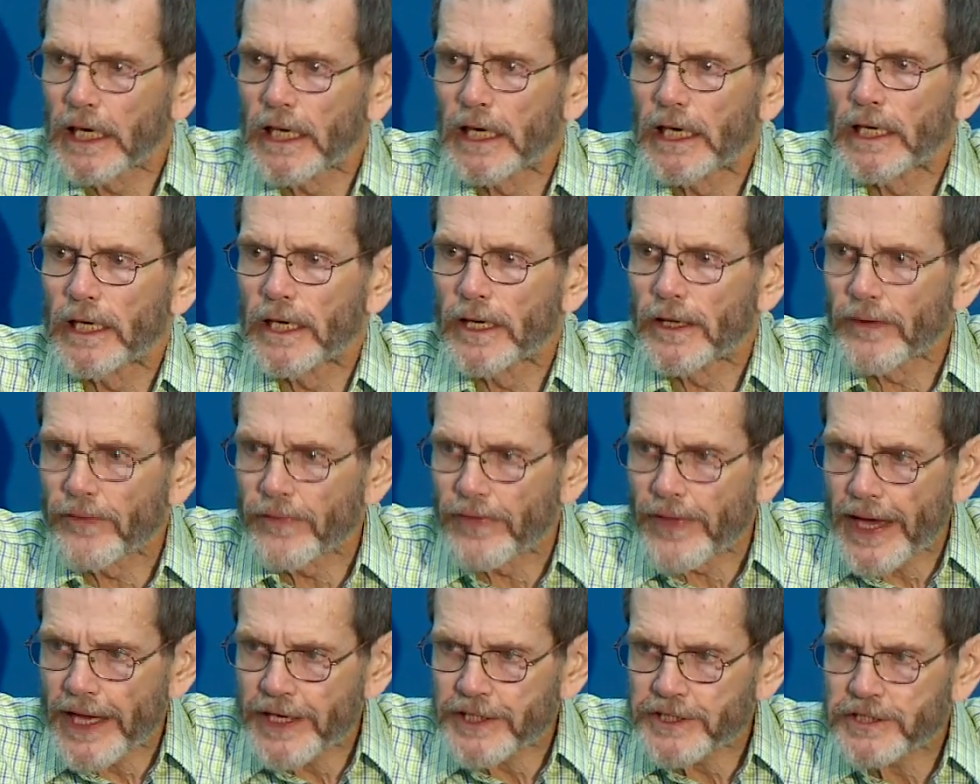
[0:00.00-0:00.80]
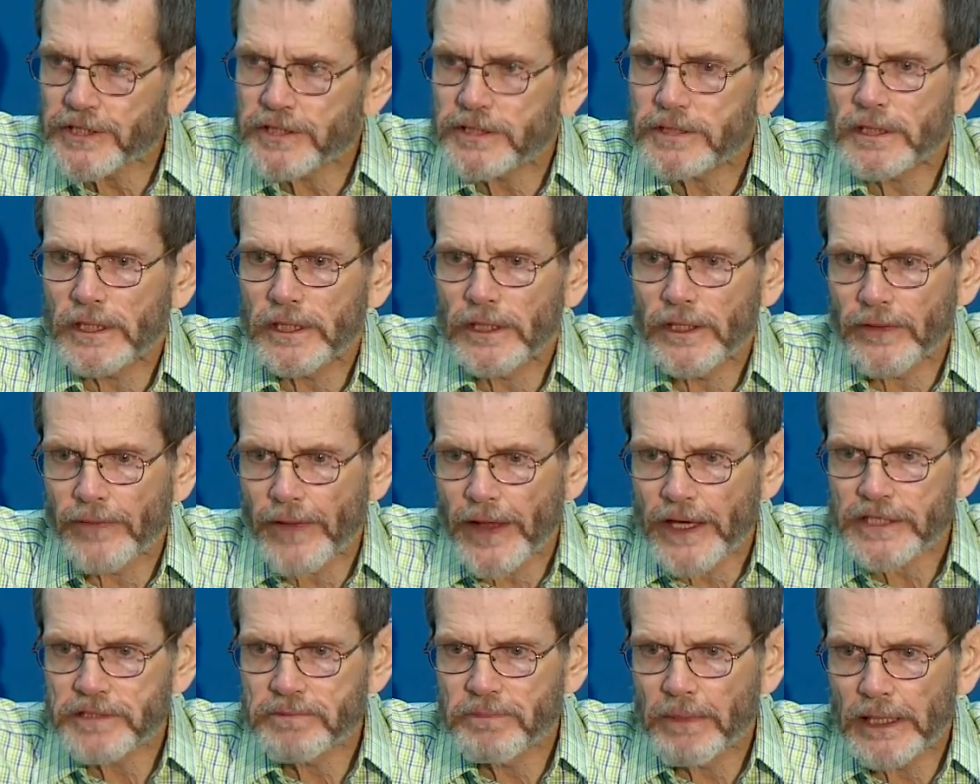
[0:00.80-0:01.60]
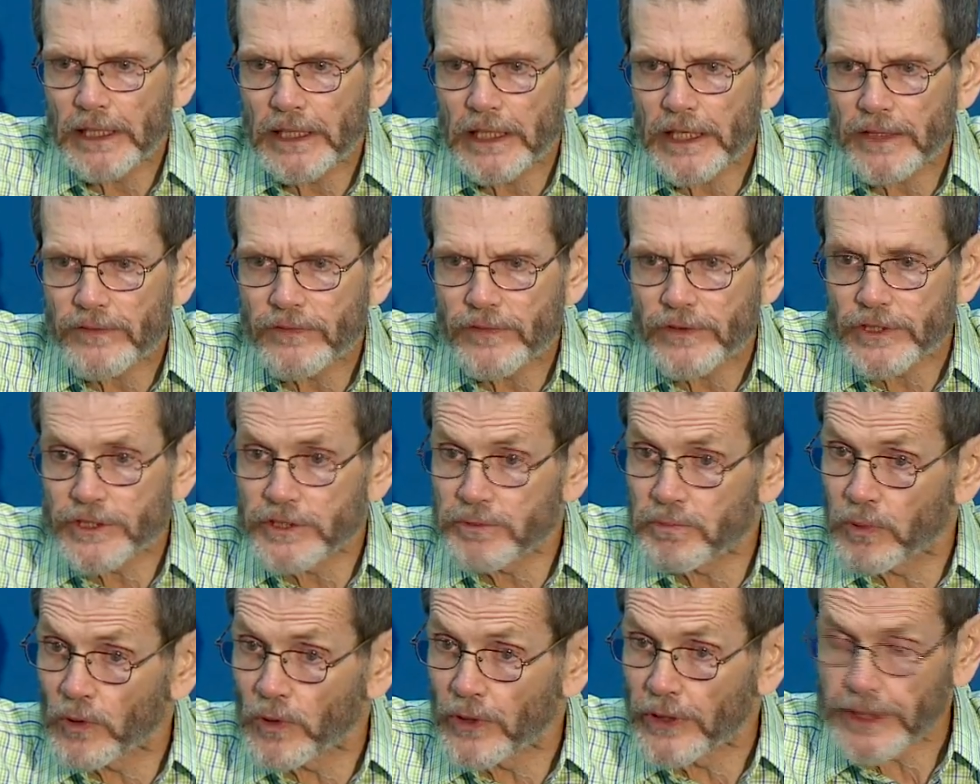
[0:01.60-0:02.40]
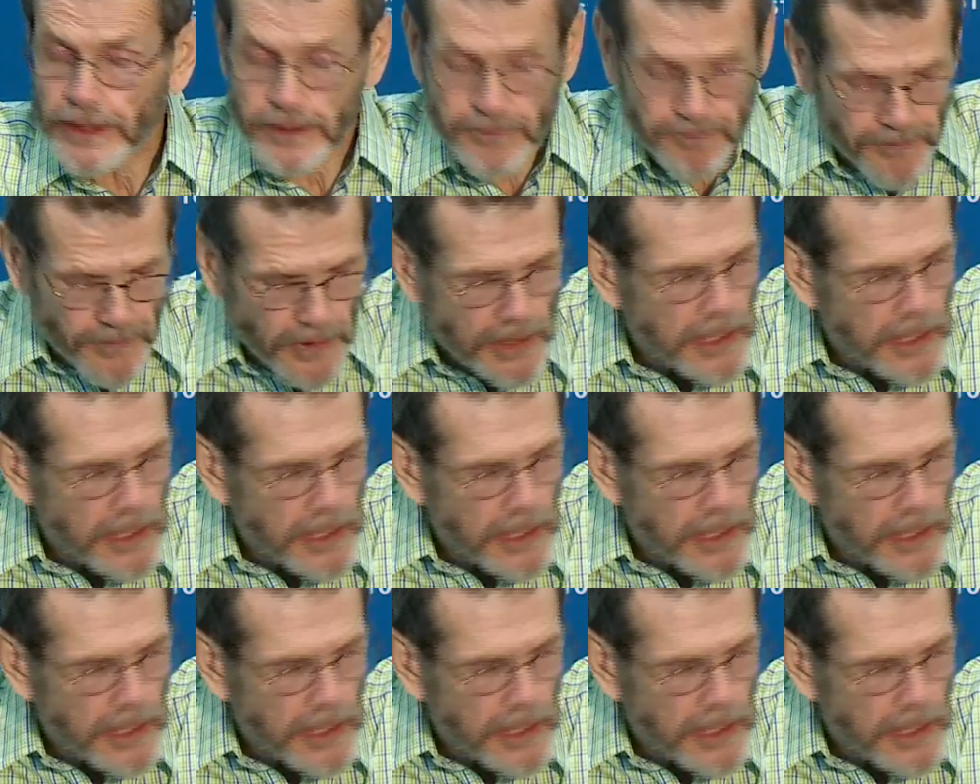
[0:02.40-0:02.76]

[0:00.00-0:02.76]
that's my leverage point.